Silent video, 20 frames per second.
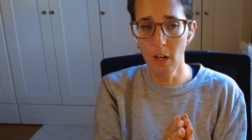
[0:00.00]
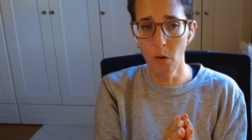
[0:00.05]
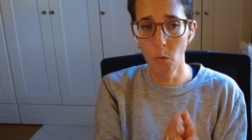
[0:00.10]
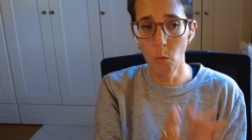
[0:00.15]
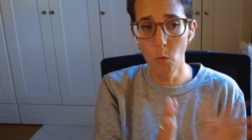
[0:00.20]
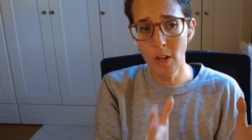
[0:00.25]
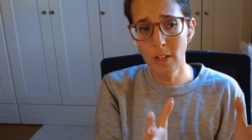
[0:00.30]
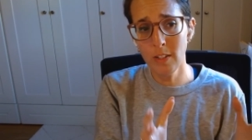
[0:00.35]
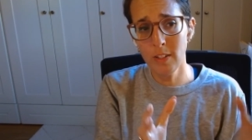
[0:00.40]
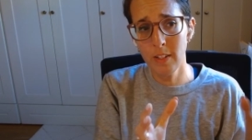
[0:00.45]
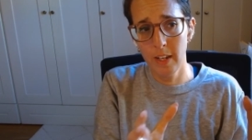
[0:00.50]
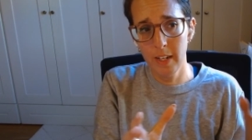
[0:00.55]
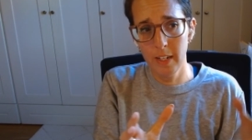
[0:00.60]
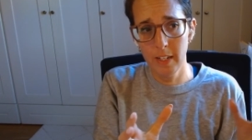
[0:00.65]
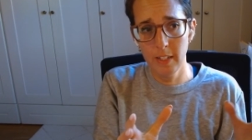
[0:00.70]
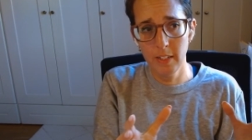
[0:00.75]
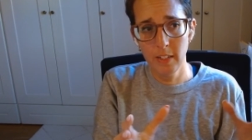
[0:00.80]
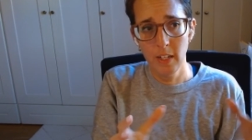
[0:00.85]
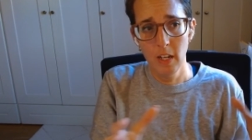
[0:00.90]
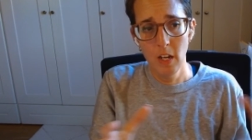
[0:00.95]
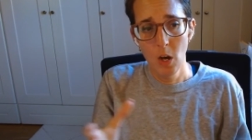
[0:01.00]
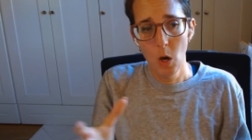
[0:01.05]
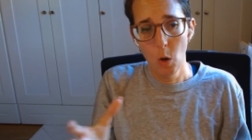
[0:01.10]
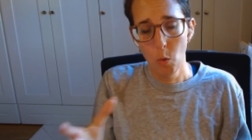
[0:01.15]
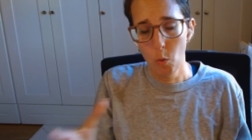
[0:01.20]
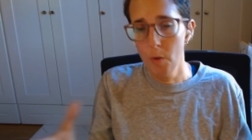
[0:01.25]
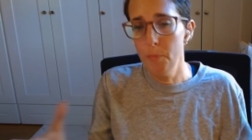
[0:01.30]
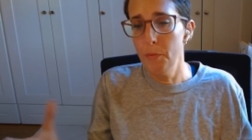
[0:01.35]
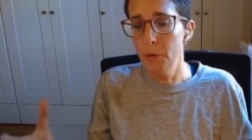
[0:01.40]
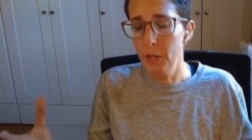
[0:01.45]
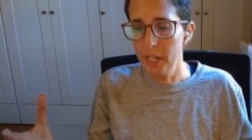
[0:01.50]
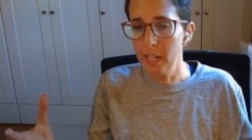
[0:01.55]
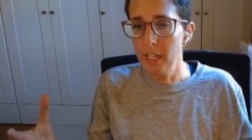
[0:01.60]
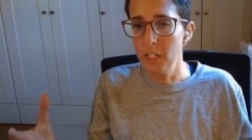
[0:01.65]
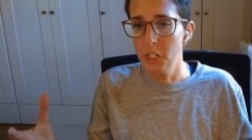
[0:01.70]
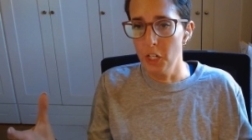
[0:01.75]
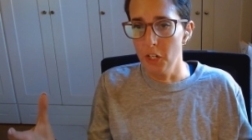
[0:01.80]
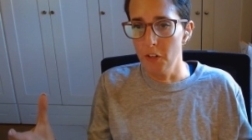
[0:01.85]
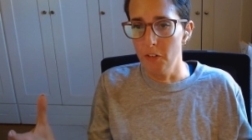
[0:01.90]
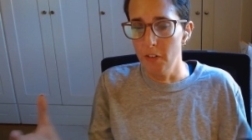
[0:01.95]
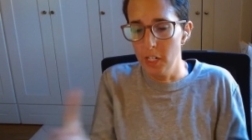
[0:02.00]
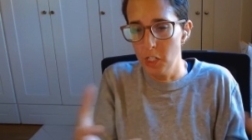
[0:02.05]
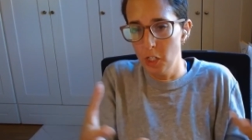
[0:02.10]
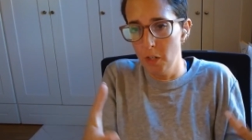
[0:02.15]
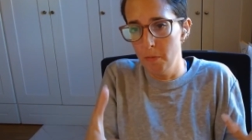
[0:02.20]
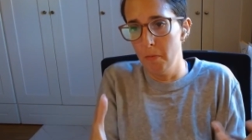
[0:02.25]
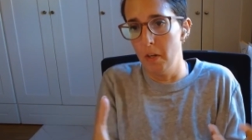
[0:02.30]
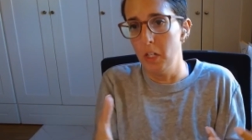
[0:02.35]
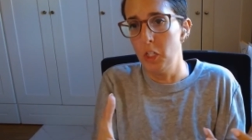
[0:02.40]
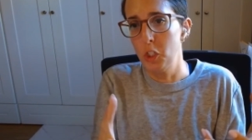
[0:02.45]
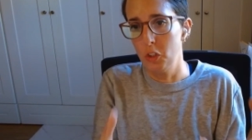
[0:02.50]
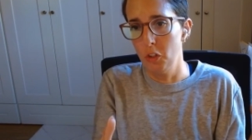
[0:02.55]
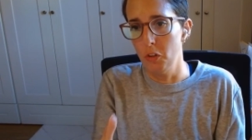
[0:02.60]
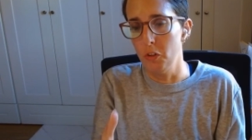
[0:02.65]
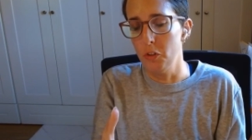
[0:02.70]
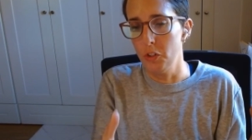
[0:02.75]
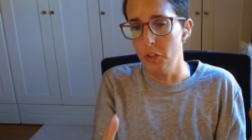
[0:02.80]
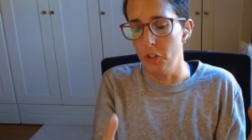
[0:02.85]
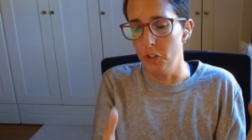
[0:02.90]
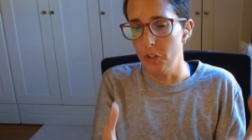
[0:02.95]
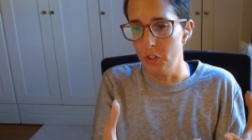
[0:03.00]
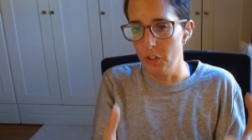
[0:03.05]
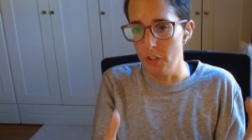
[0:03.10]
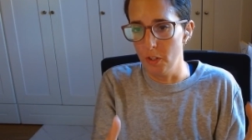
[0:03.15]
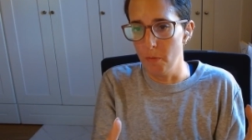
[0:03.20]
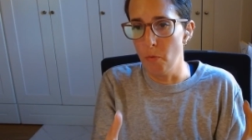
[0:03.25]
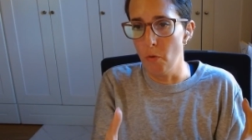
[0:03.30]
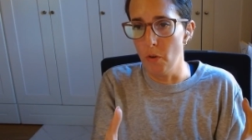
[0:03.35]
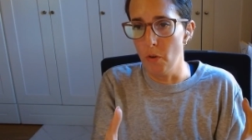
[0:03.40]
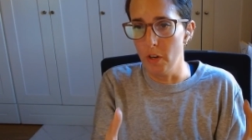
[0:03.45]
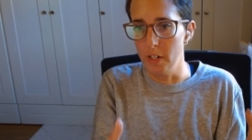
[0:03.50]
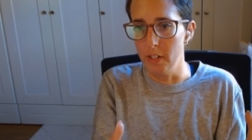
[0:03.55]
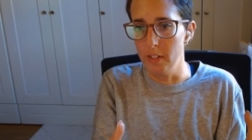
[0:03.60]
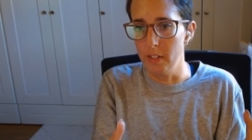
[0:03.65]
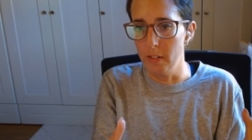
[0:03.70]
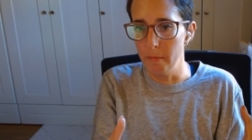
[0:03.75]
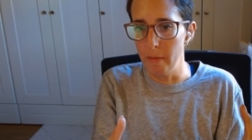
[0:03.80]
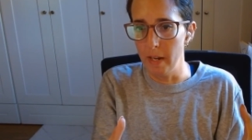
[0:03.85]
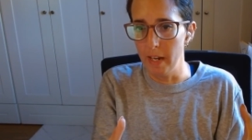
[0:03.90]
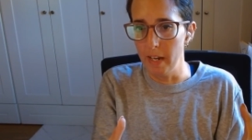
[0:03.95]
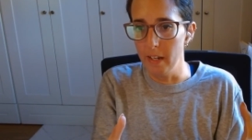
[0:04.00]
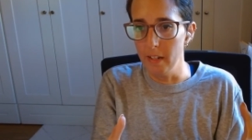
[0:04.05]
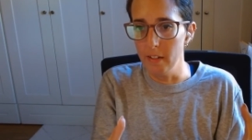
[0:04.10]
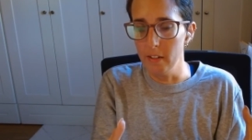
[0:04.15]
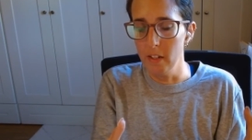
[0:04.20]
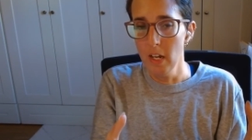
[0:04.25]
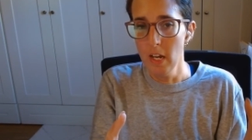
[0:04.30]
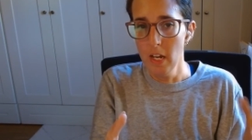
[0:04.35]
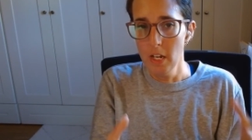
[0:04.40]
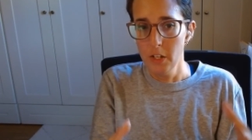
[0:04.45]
One side is we're bringing generation much closer to the point of demand.